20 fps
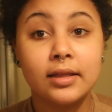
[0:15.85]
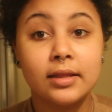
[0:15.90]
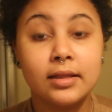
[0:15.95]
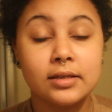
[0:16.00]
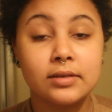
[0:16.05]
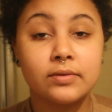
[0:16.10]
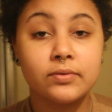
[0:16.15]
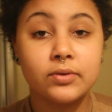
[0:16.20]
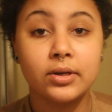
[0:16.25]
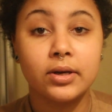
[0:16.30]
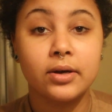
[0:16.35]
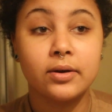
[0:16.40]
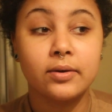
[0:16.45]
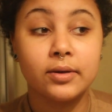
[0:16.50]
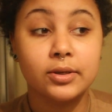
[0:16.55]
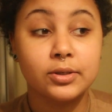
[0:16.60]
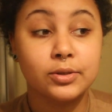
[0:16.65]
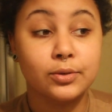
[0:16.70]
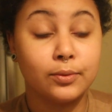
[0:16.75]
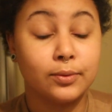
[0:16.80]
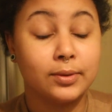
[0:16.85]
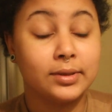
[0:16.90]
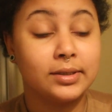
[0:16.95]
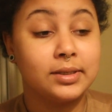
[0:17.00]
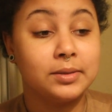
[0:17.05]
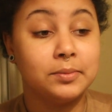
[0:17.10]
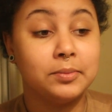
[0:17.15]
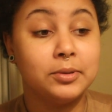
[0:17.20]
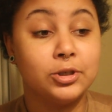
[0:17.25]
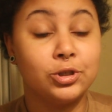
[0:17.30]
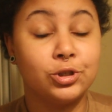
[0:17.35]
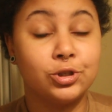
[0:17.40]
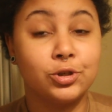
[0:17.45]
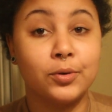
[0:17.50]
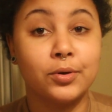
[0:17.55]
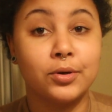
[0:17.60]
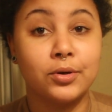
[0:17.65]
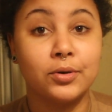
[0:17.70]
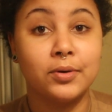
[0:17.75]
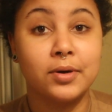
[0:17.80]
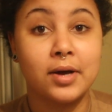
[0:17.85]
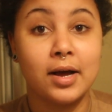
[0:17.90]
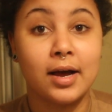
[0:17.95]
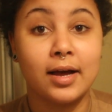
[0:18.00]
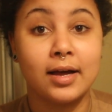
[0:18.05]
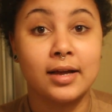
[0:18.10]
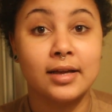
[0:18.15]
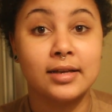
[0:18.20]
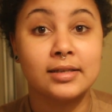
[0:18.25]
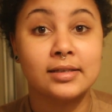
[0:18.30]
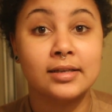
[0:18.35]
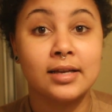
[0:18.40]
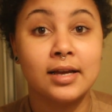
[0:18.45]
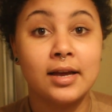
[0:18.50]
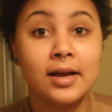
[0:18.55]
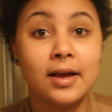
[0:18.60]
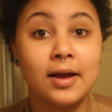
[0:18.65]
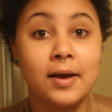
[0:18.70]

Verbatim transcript: This video is going to be showing you guys